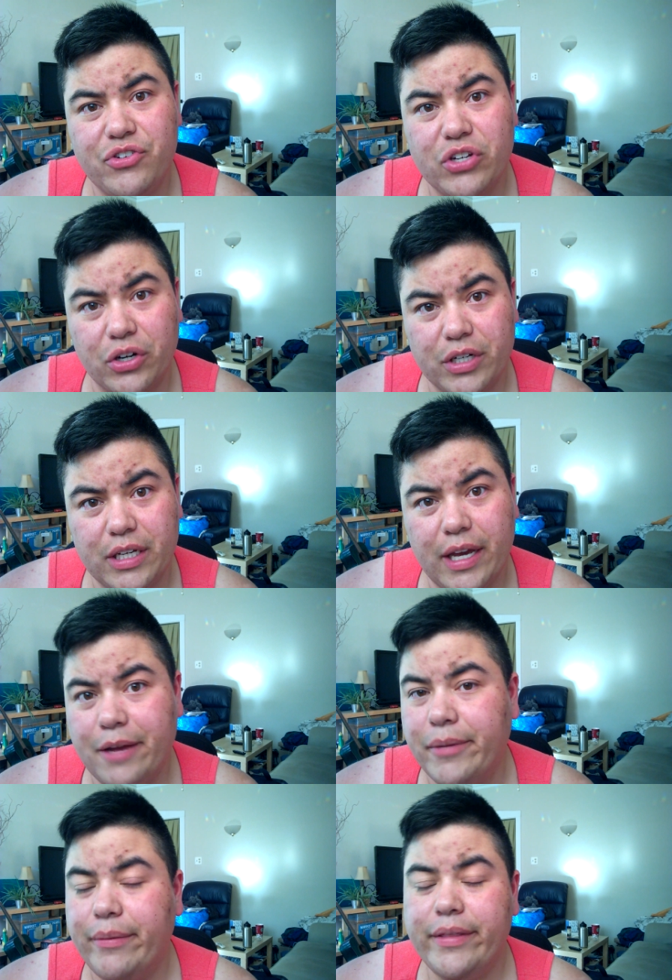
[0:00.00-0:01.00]
dirty,
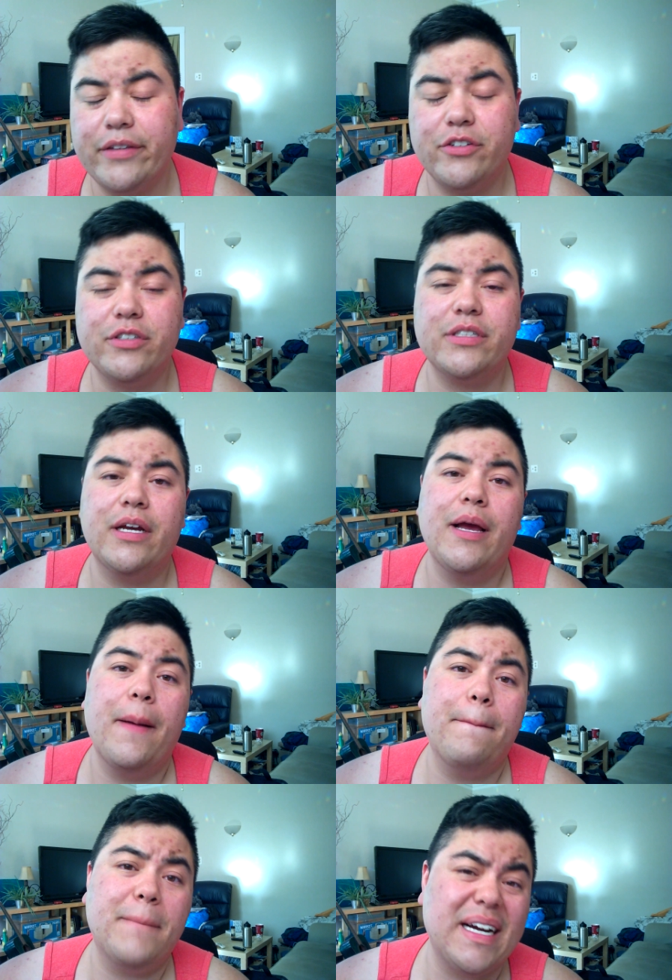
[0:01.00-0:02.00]
and maybe that's just
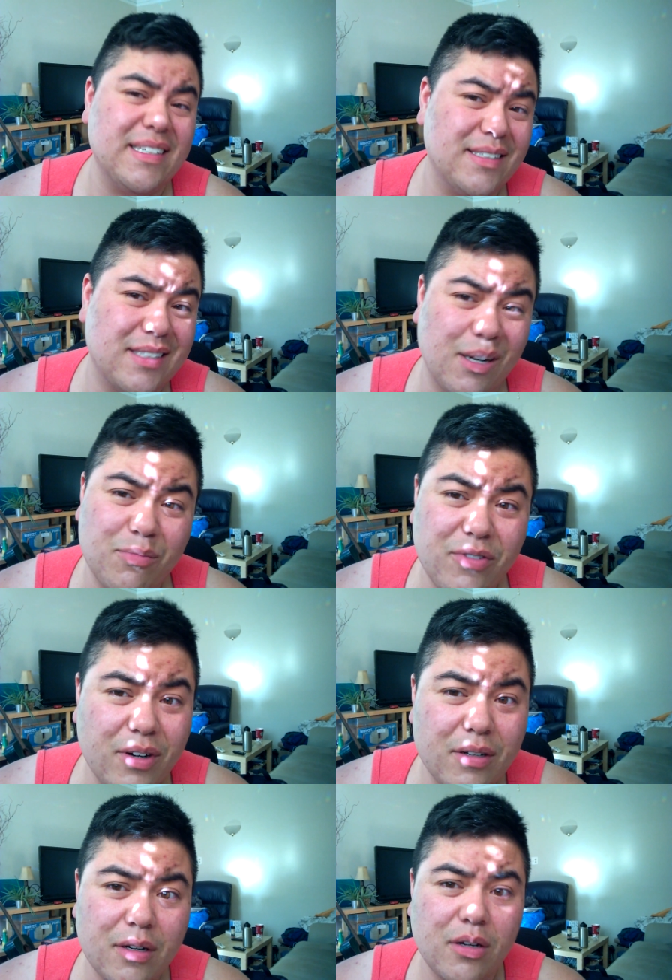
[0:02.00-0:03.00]
my
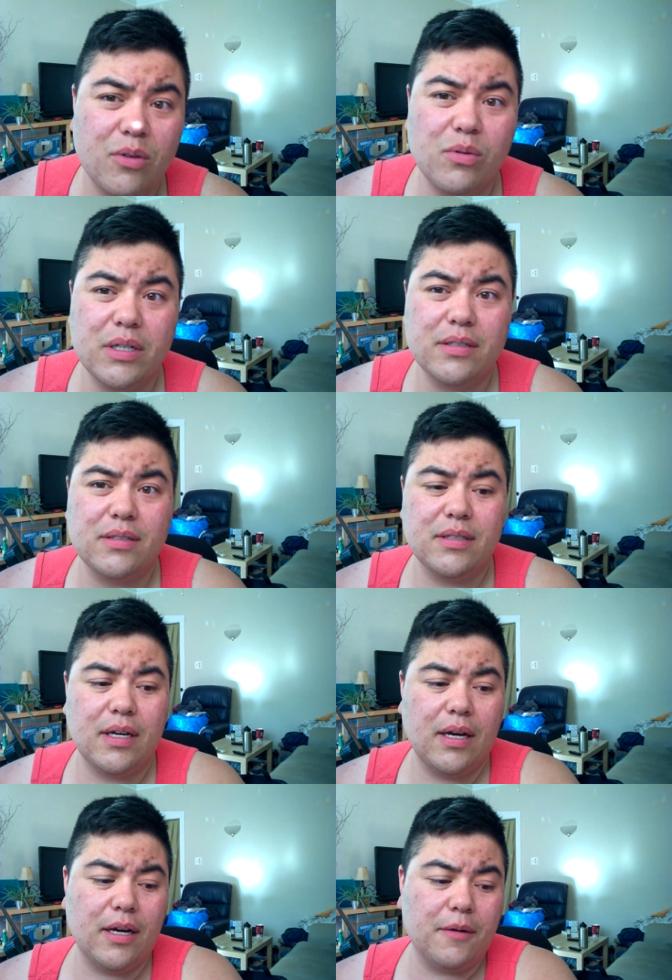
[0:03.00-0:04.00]
discomfort with
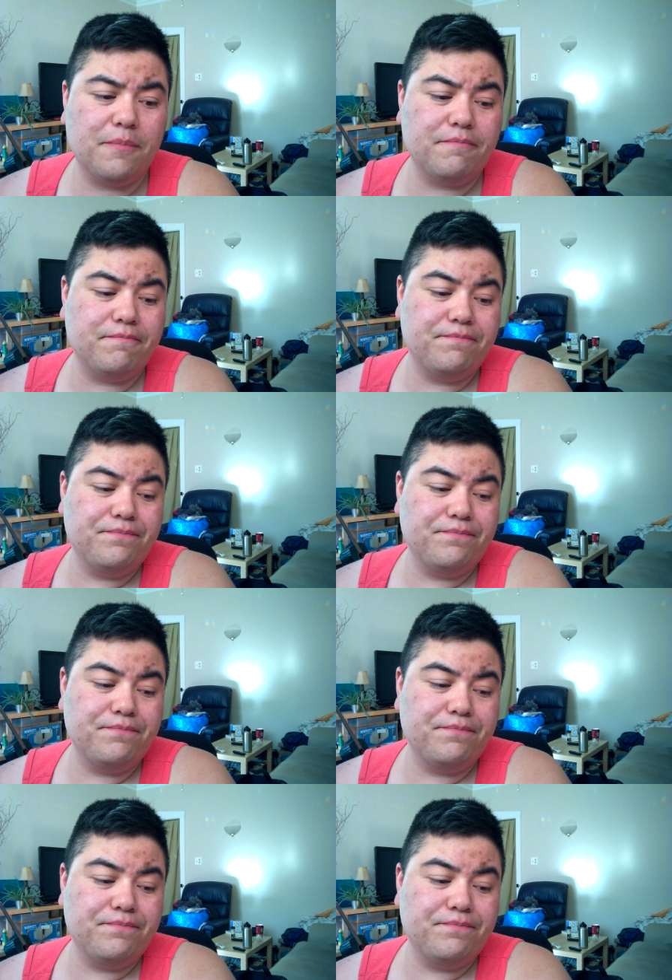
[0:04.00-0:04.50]
um,